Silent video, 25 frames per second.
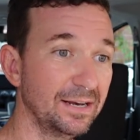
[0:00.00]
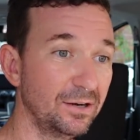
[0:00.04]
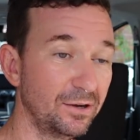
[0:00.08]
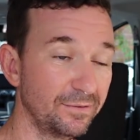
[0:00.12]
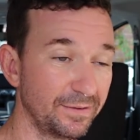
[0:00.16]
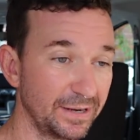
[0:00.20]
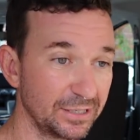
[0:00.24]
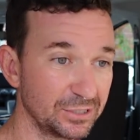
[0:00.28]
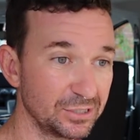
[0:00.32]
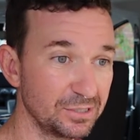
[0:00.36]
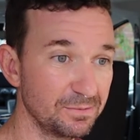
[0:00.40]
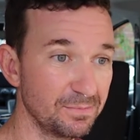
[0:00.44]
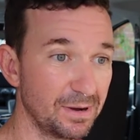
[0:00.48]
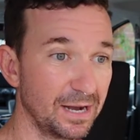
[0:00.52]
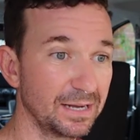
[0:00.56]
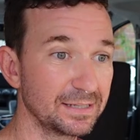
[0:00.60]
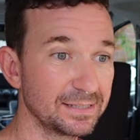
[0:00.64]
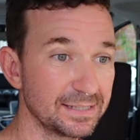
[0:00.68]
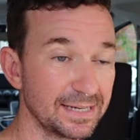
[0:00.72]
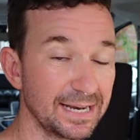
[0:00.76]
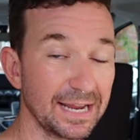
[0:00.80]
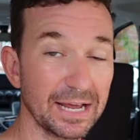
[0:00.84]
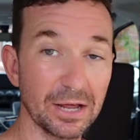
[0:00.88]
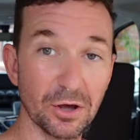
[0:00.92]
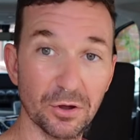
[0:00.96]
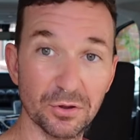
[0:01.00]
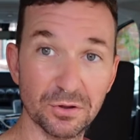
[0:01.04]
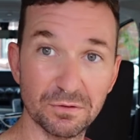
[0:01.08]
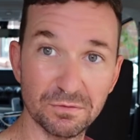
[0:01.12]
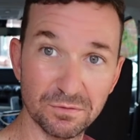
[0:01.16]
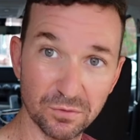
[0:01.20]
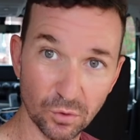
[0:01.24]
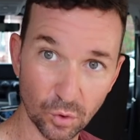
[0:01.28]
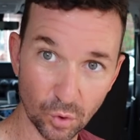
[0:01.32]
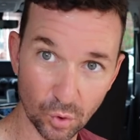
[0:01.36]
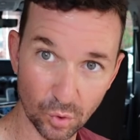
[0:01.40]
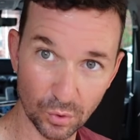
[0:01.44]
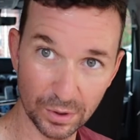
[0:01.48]
I've actually marked it out on the
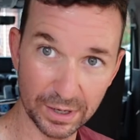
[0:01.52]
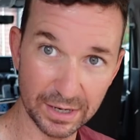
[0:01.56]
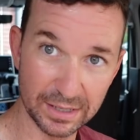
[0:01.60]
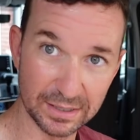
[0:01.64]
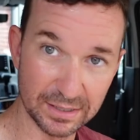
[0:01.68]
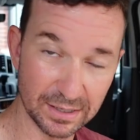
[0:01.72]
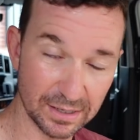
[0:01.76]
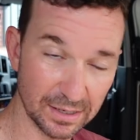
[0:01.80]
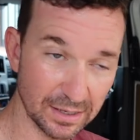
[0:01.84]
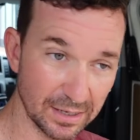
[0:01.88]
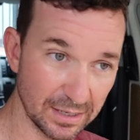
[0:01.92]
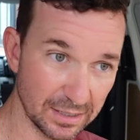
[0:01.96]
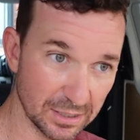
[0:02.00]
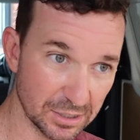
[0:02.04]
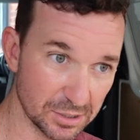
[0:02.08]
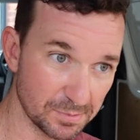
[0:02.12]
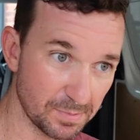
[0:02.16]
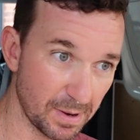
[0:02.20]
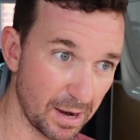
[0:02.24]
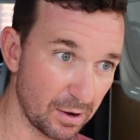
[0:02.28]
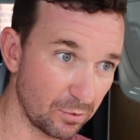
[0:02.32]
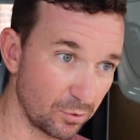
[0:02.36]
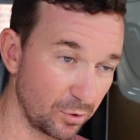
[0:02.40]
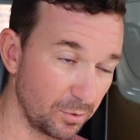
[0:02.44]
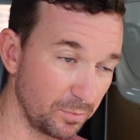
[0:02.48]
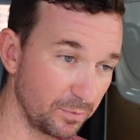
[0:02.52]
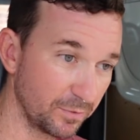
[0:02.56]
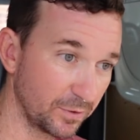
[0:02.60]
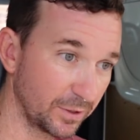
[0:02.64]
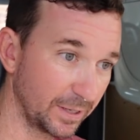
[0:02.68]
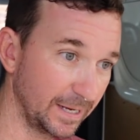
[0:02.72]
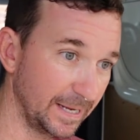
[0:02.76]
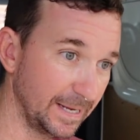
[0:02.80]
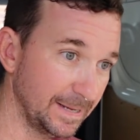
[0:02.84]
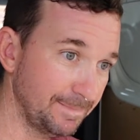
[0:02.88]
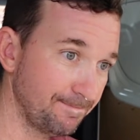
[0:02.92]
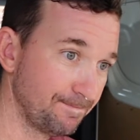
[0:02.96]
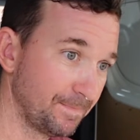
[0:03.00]
floor in the spare room we've got
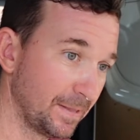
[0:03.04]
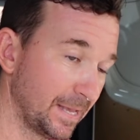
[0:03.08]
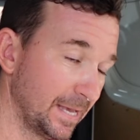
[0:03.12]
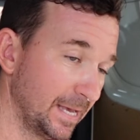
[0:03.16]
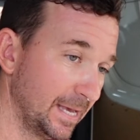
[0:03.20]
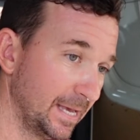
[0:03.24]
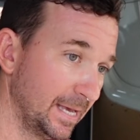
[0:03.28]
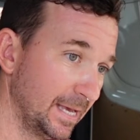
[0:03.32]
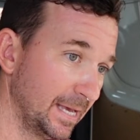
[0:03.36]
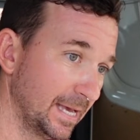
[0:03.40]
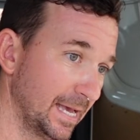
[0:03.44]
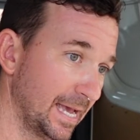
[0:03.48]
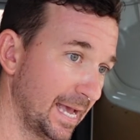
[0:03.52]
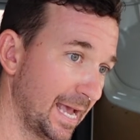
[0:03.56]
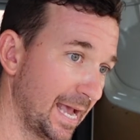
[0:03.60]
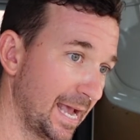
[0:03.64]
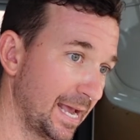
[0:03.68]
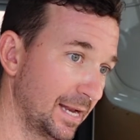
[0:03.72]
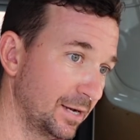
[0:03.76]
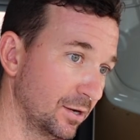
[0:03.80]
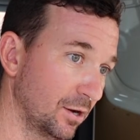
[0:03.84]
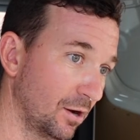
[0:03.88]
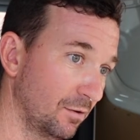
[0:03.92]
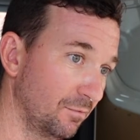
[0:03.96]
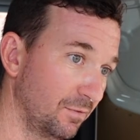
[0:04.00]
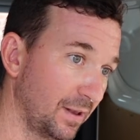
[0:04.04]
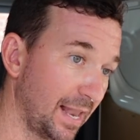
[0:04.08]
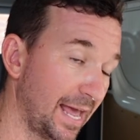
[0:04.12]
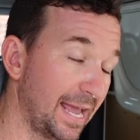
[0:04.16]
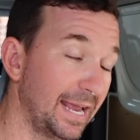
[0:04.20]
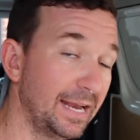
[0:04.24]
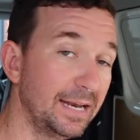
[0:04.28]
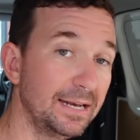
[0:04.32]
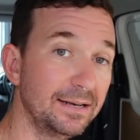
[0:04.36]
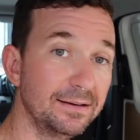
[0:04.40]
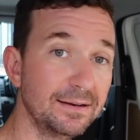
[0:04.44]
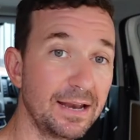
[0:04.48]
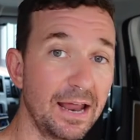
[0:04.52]
here, and I've
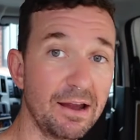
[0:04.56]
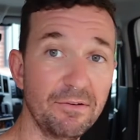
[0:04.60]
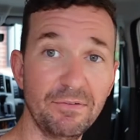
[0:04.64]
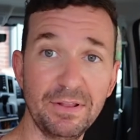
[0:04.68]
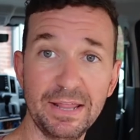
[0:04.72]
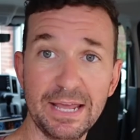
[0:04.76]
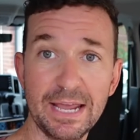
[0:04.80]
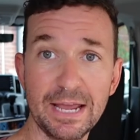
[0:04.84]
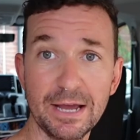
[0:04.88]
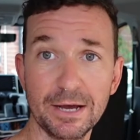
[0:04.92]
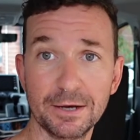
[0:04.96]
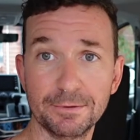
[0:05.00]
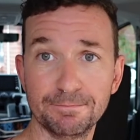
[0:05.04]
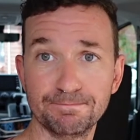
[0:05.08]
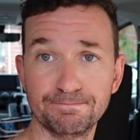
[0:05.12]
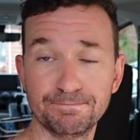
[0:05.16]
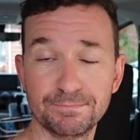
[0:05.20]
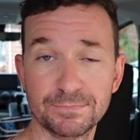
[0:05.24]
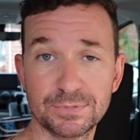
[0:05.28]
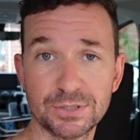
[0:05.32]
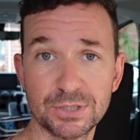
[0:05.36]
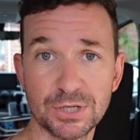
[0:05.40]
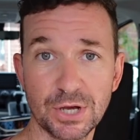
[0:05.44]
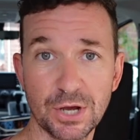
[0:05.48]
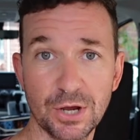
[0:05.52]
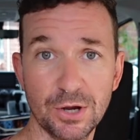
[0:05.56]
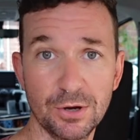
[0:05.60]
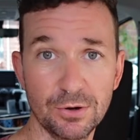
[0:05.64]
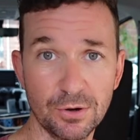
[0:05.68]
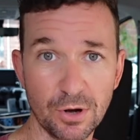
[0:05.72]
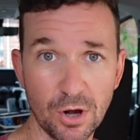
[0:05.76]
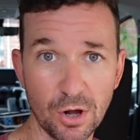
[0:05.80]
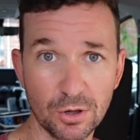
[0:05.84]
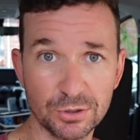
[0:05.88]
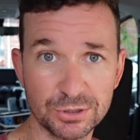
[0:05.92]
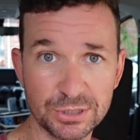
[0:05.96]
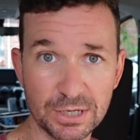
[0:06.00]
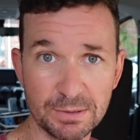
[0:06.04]
laid everything out. So
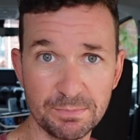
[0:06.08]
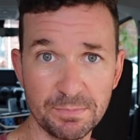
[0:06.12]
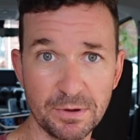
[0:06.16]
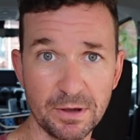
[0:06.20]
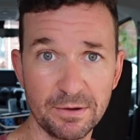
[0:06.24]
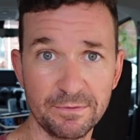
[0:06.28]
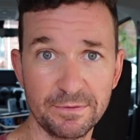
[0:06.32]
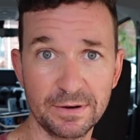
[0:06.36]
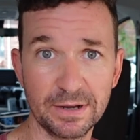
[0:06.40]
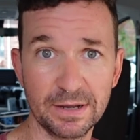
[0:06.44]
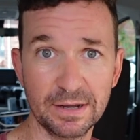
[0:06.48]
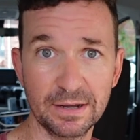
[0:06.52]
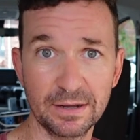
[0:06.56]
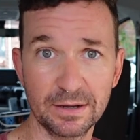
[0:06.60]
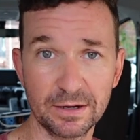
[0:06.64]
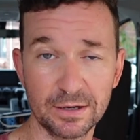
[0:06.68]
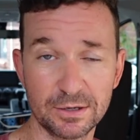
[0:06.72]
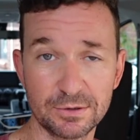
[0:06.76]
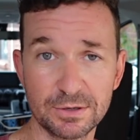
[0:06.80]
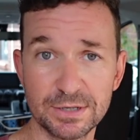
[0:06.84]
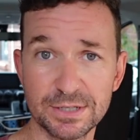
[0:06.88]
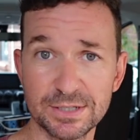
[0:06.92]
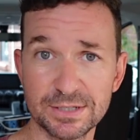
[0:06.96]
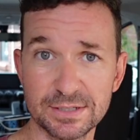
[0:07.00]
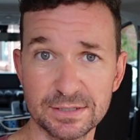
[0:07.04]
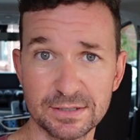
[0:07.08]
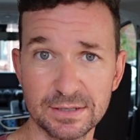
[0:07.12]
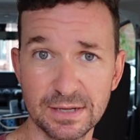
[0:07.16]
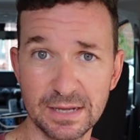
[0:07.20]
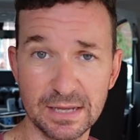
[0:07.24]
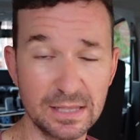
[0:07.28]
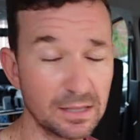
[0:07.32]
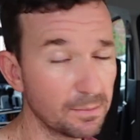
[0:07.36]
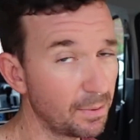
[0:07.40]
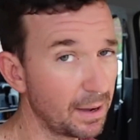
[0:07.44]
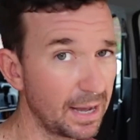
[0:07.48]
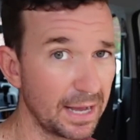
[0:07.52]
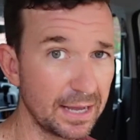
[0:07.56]
I'll jump over to Chris in
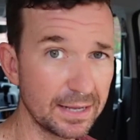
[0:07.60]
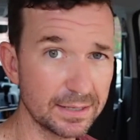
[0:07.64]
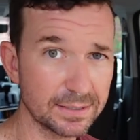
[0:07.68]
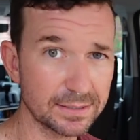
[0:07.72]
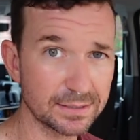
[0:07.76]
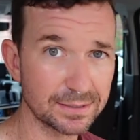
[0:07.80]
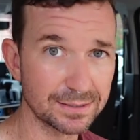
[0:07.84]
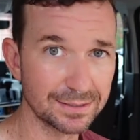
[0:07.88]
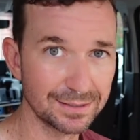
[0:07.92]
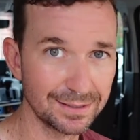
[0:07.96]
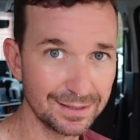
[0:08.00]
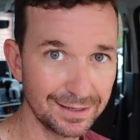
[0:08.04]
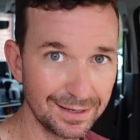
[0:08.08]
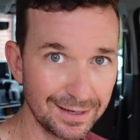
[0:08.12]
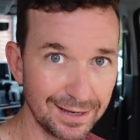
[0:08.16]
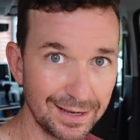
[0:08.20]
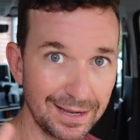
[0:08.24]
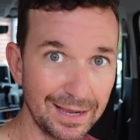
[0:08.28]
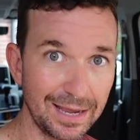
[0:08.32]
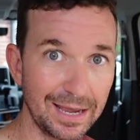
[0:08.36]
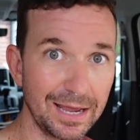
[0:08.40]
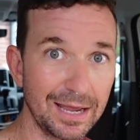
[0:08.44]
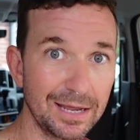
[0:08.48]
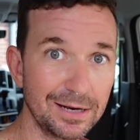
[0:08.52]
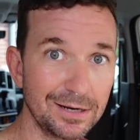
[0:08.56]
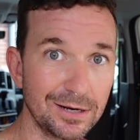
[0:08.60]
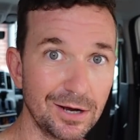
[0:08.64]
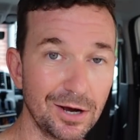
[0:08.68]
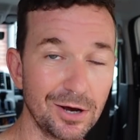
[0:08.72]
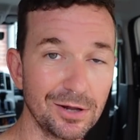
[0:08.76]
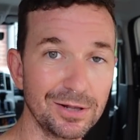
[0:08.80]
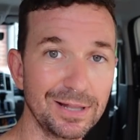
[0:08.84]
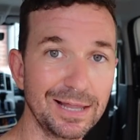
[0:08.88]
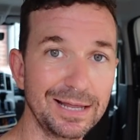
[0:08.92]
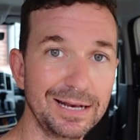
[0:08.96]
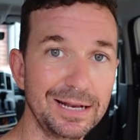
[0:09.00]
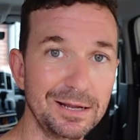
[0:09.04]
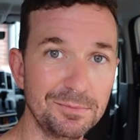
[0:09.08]
the past and I'll
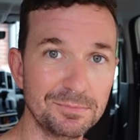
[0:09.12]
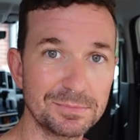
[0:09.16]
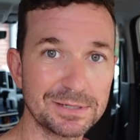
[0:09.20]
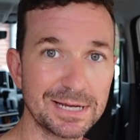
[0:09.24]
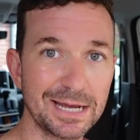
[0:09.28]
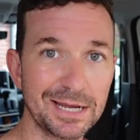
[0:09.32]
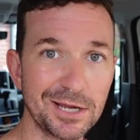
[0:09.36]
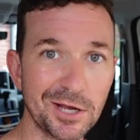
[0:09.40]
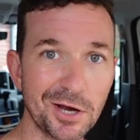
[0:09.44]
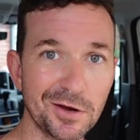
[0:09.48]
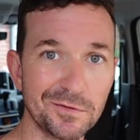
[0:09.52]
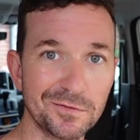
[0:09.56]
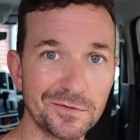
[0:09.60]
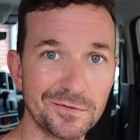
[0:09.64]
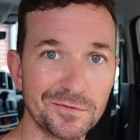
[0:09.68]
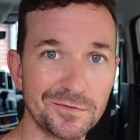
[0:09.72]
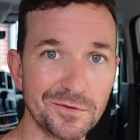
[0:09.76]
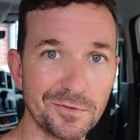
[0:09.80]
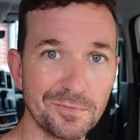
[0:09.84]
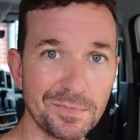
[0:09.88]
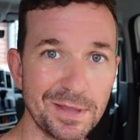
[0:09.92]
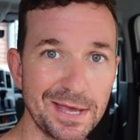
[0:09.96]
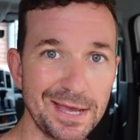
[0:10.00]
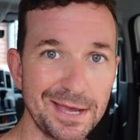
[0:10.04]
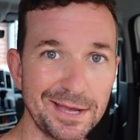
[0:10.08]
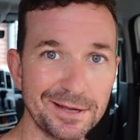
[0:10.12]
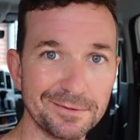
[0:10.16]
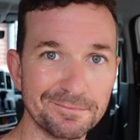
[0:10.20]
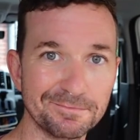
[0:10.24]
let him take over from there.